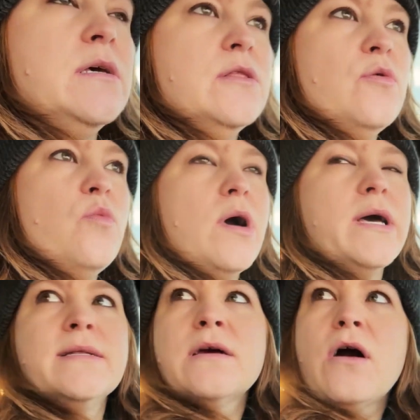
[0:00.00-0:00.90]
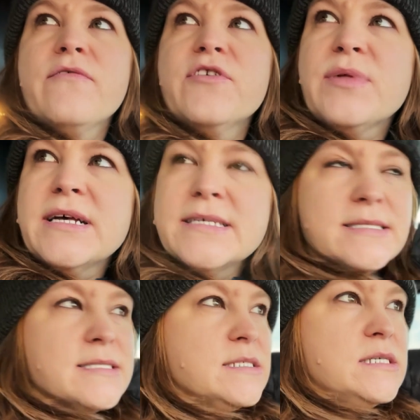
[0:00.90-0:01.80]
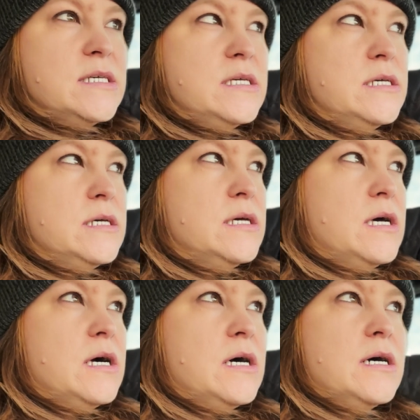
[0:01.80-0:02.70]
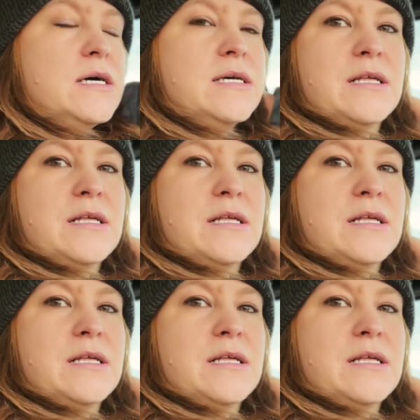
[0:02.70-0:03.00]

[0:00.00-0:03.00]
the one coffee place in